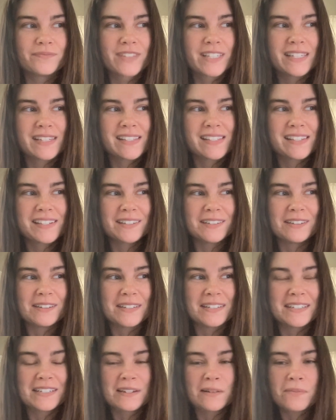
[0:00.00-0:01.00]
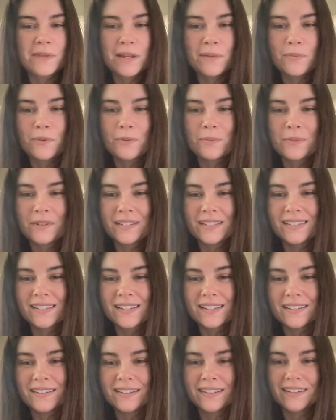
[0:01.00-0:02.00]
Still into people
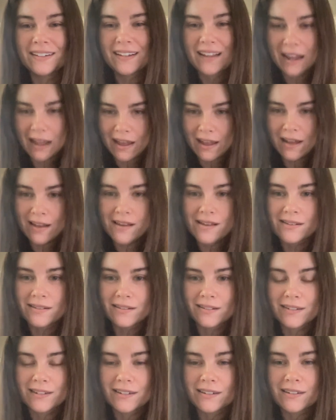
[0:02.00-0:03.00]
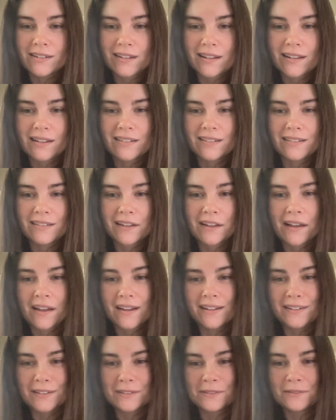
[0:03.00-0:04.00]
pleasing and
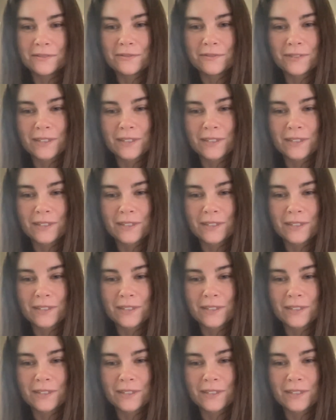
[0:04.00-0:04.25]
kind of